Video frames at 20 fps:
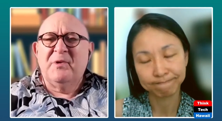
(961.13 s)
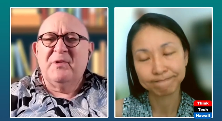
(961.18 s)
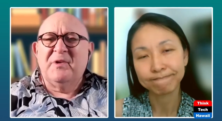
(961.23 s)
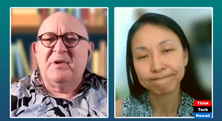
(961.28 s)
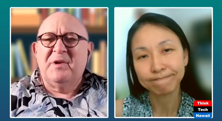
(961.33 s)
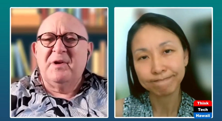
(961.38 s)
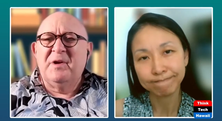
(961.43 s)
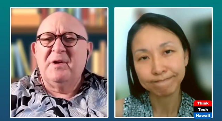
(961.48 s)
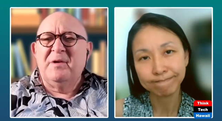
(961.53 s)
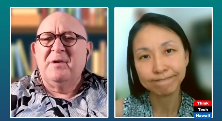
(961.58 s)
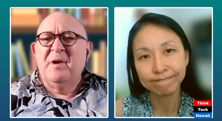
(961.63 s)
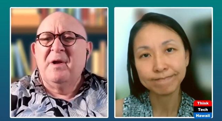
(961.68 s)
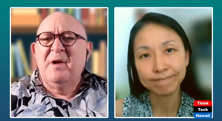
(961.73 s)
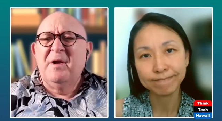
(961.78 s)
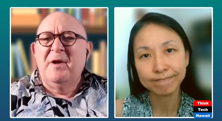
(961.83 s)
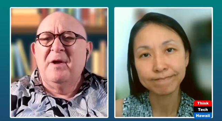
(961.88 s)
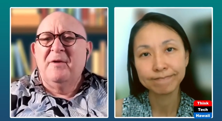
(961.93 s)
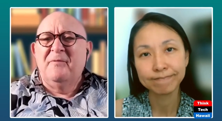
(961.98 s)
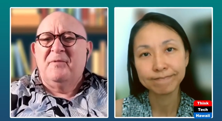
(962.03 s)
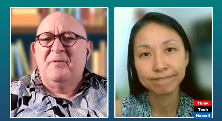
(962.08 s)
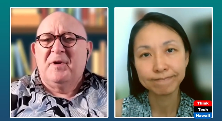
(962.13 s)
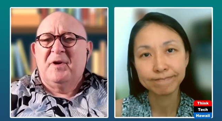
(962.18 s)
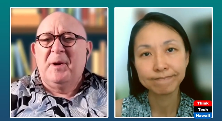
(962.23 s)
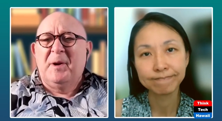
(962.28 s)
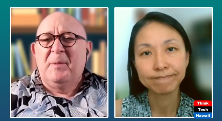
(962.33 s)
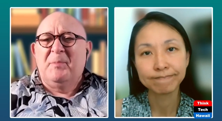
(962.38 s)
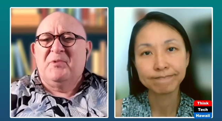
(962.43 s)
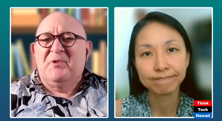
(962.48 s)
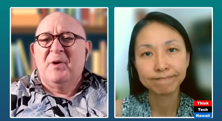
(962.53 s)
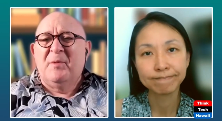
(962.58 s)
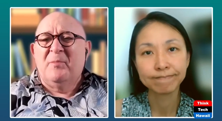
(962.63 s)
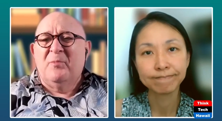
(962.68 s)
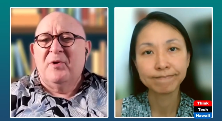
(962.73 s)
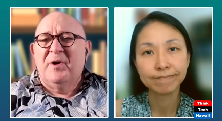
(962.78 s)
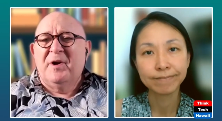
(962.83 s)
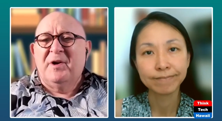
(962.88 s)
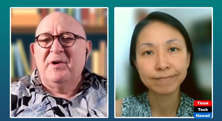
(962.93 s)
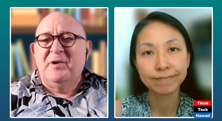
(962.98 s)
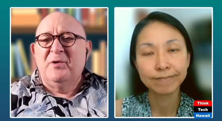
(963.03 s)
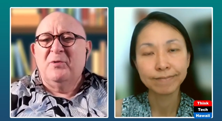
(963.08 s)
Speaker 1: with a kid. If he keeps on
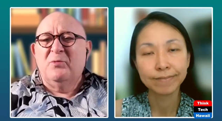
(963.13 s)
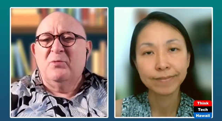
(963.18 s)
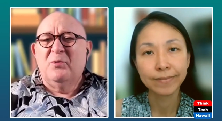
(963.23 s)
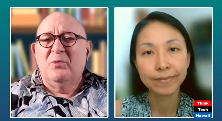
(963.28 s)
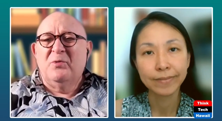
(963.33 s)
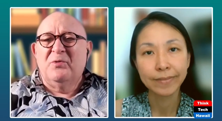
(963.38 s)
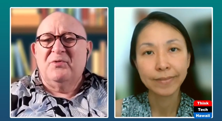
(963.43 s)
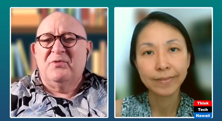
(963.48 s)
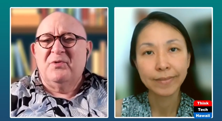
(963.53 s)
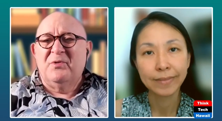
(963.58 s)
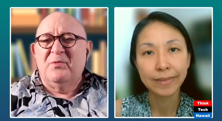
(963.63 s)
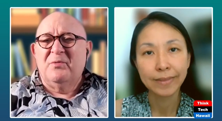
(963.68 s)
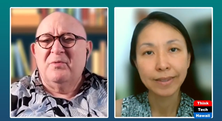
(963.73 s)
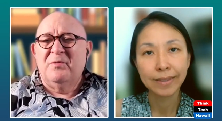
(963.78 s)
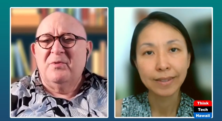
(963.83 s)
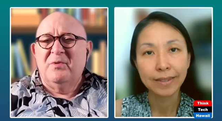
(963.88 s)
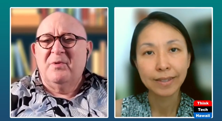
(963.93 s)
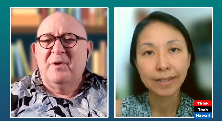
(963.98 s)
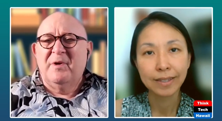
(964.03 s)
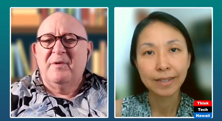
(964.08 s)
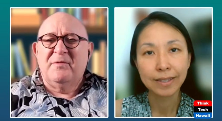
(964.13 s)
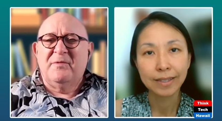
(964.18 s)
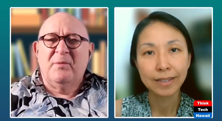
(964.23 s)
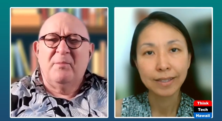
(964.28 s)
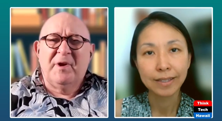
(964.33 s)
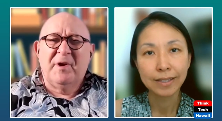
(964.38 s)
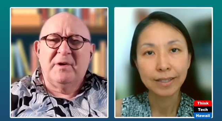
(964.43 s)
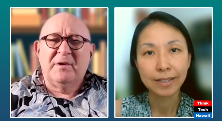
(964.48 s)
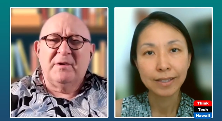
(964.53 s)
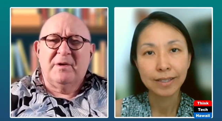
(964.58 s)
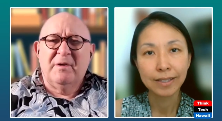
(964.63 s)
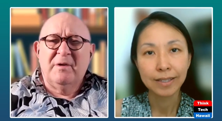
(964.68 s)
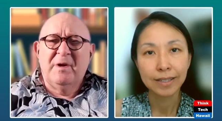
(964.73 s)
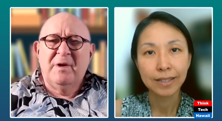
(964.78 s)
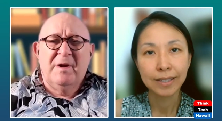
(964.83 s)
breaking the rules, you have to make it